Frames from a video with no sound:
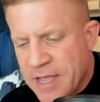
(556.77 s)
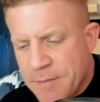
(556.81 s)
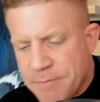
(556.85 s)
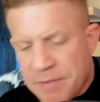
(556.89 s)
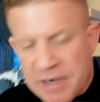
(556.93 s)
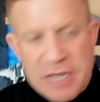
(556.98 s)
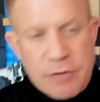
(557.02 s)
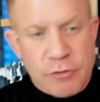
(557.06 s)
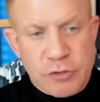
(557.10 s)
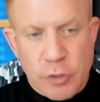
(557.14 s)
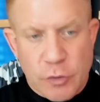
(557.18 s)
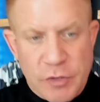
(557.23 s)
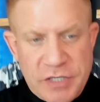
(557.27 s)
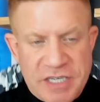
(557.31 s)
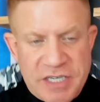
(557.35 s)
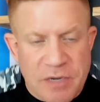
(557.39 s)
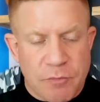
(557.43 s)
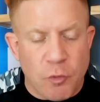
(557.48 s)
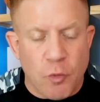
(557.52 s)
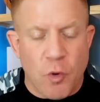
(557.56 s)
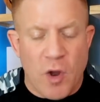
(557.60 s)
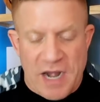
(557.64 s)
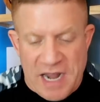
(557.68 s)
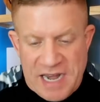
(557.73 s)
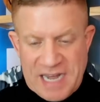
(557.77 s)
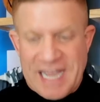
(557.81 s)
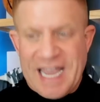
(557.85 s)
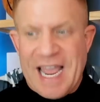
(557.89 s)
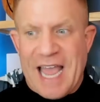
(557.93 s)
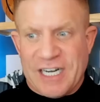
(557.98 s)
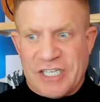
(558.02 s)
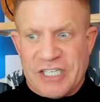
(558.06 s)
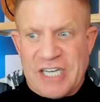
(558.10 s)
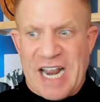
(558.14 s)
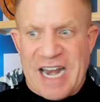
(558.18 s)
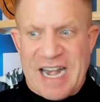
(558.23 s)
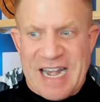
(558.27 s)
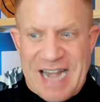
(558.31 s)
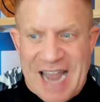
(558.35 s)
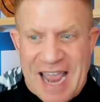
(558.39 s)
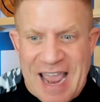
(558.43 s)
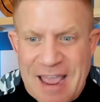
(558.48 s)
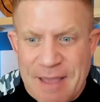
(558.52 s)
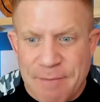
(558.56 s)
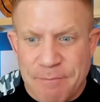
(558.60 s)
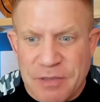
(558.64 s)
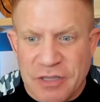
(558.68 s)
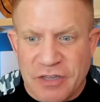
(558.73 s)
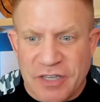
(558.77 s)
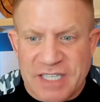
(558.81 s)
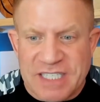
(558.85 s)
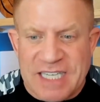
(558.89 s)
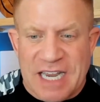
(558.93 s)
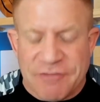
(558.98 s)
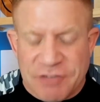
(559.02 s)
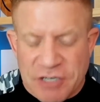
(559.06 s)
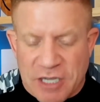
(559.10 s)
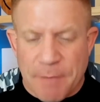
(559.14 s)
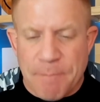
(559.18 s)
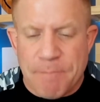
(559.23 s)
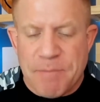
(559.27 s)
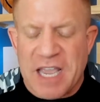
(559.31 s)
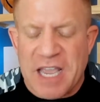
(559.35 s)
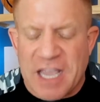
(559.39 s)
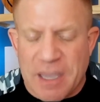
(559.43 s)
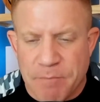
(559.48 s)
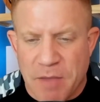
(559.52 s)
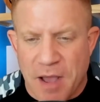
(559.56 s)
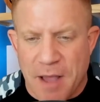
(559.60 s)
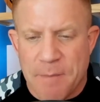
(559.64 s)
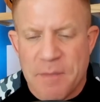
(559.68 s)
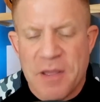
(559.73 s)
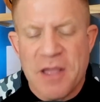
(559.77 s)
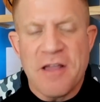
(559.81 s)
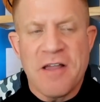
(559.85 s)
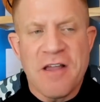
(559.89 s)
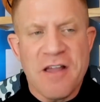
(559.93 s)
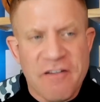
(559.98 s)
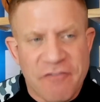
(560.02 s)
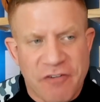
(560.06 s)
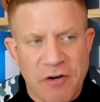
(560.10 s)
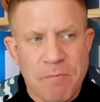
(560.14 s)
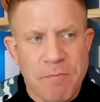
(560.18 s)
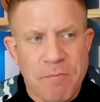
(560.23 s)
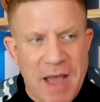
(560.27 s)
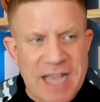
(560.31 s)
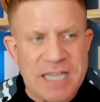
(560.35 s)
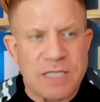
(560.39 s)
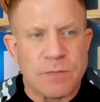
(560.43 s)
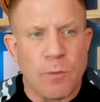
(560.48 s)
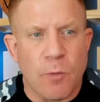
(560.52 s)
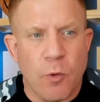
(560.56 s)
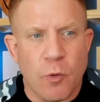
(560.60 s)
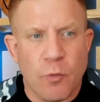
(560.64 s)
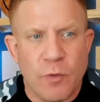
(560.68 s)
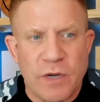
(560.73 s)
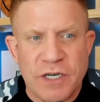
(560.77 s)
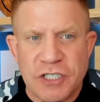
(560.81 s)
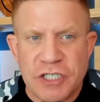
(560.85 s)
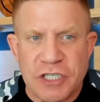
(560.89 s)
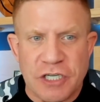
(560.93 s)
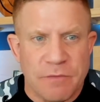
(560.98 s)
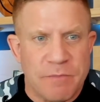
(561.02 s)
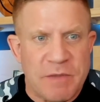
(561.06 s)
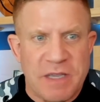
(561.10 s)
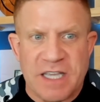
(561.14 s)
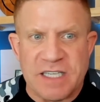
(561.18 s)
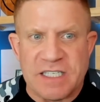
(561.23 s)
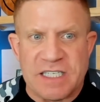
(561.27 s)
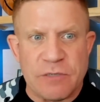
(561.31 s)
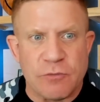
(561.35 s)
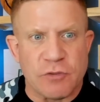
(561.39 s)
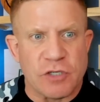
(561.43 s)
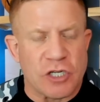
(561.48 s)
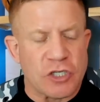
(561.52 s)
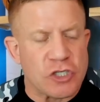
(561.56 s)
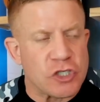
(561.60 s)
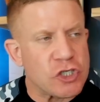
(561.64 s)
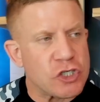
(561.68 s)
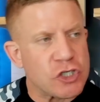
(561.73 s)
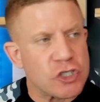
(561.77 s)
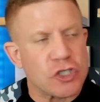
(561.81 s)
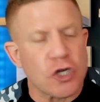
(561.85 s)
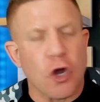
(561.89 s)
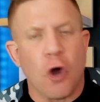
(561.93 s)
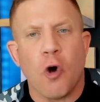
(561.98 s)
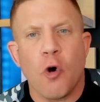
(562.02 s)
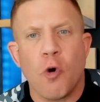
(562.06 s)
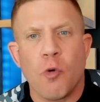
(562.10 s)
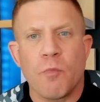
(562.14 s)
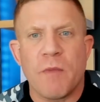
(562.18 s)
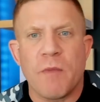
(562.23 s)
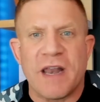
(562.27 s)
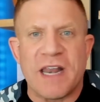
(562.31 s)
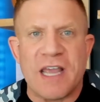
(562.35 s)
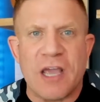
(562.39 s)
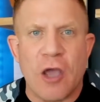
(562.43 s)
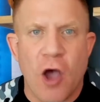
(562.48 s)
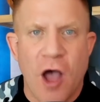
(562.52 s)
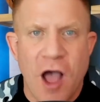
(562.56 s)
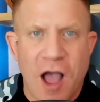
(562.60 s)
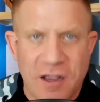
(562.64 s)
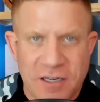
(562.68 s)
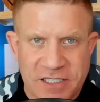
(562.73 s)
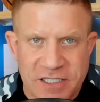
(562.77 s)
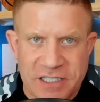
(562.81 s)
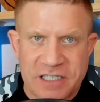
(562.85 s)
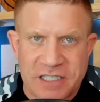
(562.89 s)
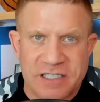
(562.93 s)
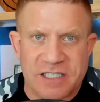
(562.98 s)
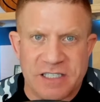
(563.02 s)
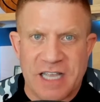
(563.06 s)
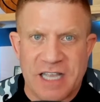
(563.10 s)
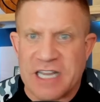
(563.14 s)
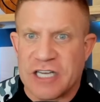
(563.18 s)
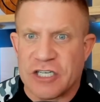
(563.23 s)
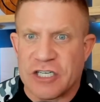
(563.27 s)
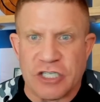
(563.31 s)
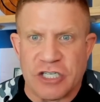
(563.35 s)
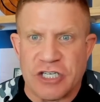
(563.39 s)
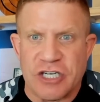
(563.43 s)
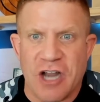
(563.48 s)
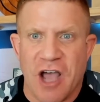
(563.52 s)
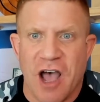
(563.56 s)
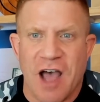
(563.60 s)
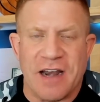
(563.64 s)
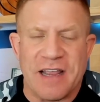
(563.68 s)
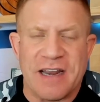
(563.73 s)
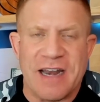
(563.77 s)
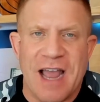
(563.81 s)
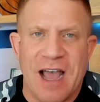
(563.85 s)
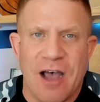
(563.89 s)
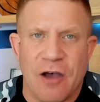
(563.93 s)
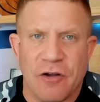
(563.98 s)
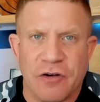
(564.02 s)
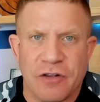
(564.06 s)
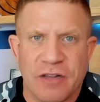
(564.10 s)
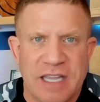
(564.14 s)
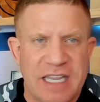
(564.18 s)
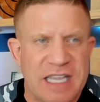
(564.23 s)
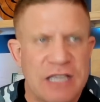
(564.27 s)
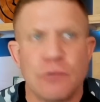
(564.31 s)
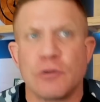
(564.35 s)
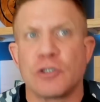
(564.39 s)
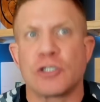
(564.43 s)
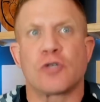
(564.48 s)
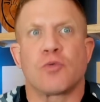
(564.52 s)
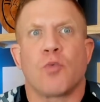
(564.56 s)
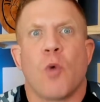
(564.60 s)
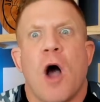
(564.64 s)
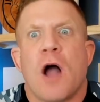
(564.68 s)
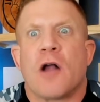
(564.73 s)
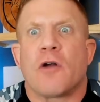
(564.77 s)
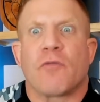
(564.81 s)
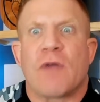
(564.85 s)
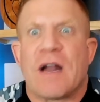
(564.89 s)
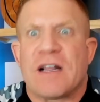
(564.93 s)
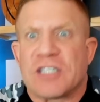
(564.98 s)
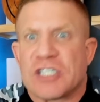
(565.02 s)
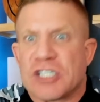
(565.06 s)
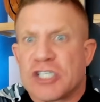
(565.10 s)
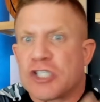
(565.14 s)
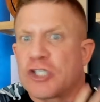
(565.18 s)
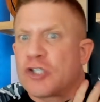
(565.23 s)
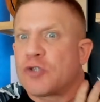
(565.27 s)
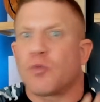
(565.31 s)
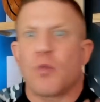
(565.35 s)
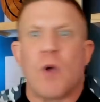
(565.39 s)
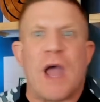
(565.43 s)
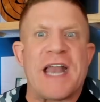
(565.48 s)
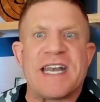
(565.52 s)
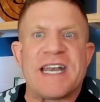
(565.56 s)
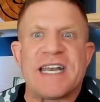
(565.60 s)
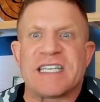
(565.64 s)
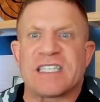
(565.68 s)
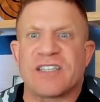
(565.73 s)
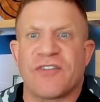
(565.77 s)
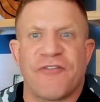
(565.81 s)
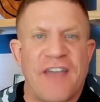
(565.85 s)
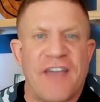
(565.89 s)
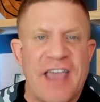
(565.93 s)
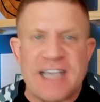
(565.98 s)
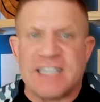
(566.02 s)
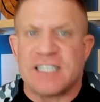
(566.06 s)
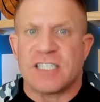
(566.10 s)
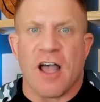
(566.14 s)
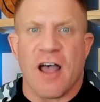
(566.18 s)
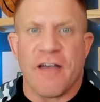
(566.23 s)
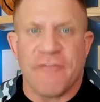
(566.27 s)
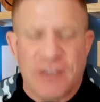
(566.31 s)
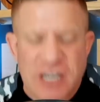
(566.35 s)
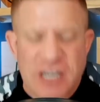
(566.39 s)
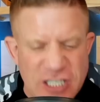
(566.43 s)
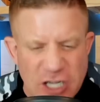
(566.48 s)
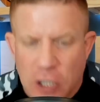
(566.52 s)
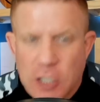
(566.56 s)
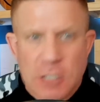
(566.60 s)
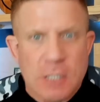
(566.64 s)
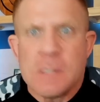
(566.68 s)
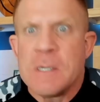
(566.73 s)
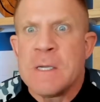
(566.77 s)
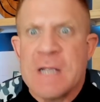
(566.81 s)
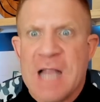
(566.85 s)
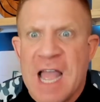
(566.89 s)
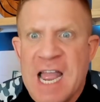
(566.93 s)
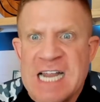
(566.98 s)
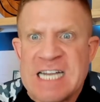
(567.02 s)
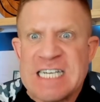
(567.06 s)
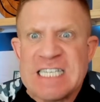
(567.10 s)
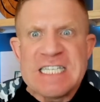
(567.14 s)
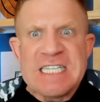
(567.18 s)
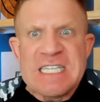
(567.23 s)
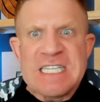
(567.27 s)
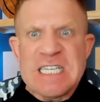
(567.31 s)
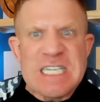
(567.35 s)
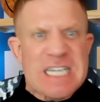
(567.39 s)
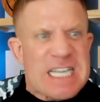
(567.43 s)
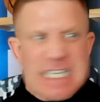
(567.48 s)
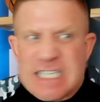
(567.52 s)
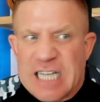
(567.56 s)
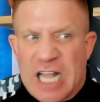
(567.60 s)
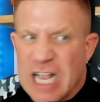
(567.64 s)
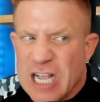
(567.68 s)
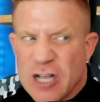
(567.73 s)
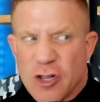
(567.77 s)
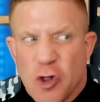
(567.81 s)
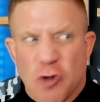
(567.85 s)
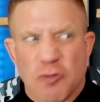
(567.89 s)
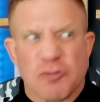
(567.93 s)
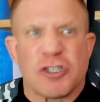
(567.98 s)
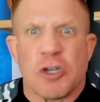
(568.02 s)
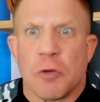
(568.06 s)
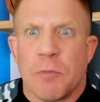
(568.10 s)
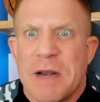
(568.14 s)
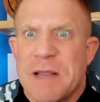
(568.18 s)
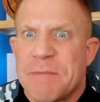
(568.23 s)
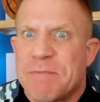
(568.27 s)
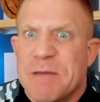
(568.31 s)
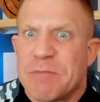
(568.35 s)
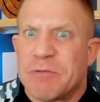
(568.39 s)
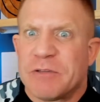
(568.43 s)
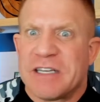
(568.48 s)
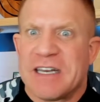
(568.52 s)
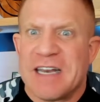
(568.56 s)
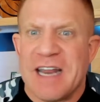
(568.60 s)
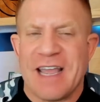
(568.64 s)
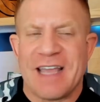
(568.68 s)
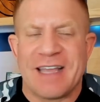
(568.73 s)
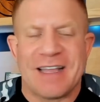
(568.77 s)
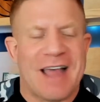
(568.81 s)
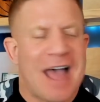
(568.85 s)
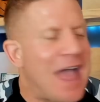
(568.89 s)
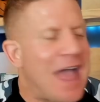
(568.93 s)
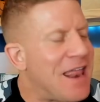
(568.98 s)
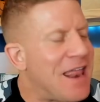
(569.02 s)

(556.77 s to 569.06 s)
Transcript: But he was always number one. And he actually had an ambulance have to come pick him up from Mike's Mobile Windshield because he was on so many oxys that he just nodded out. Like, he would just walk around sweating his face off, and he's all close so many people today.